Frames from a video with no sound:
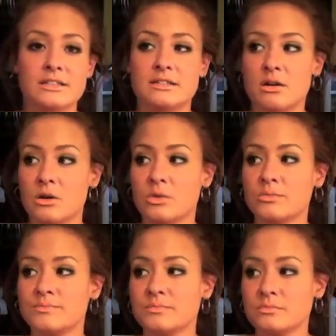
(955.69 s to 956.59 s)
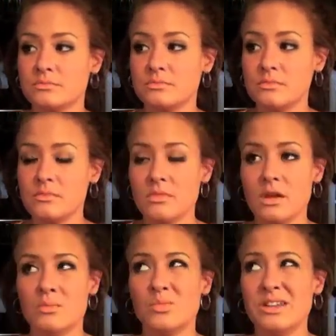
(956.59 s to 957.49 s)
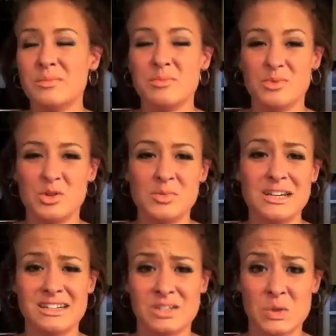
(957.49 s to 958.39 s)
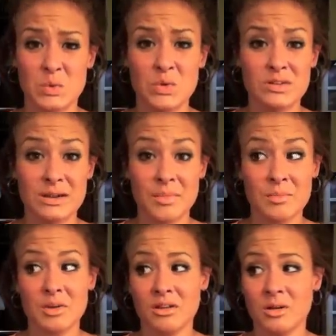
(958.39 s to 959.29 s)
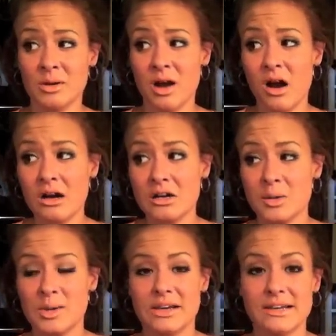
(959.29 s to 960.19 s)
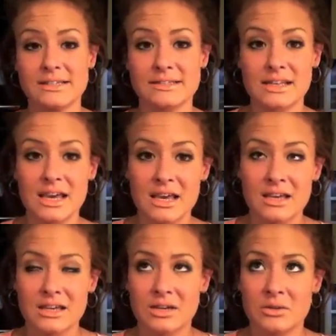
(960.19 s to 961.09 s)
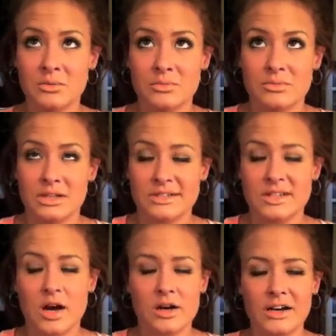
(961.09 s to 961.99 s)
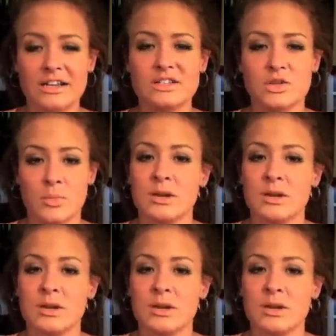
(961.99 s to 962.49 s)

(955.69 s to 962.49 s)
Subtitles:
So with you being in school, that might be a little bit harder because, you know, there's already so